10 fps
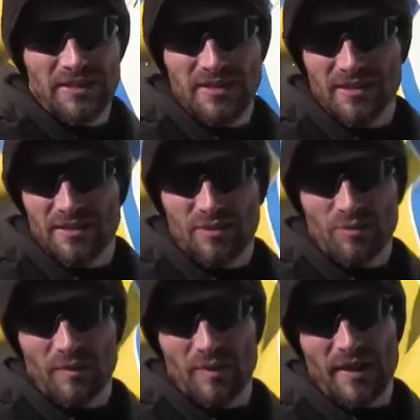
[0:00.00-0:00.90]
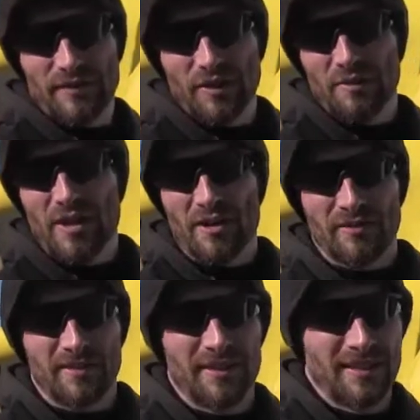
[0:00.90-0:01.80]
we just lived on the
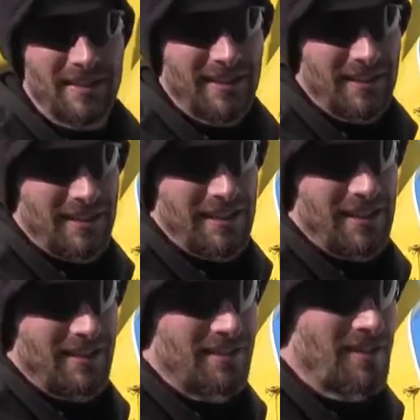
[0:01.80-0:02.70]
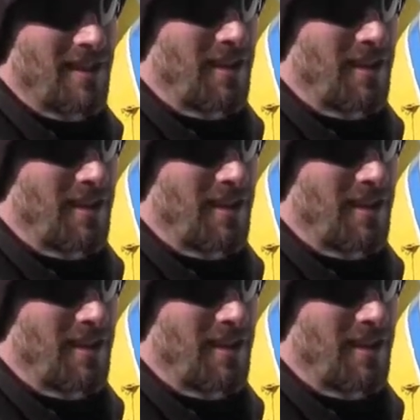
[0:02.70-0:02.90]
road. It's